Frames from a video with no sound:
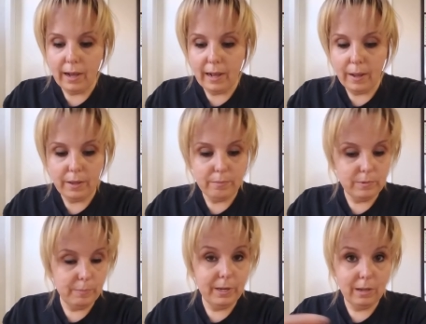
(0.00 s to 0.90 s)
Uh,
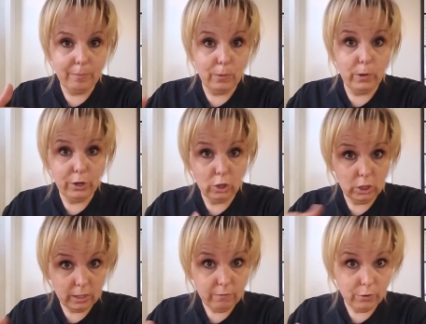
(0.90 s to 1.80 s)
depending upon what you're
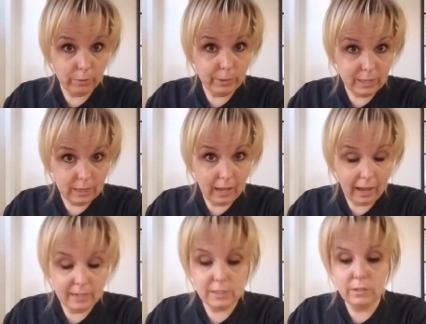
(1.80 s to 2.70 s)
looking for within
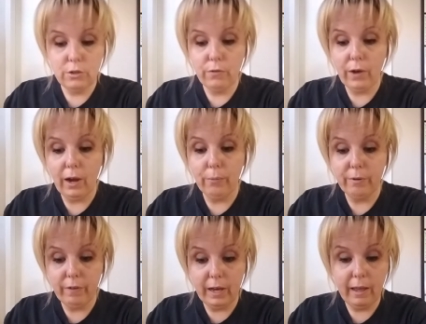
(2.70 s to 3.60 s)
that, you've got
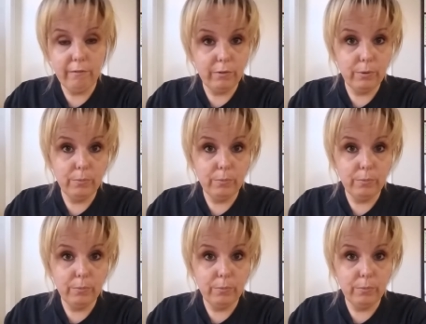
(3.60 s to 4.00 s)
Revive,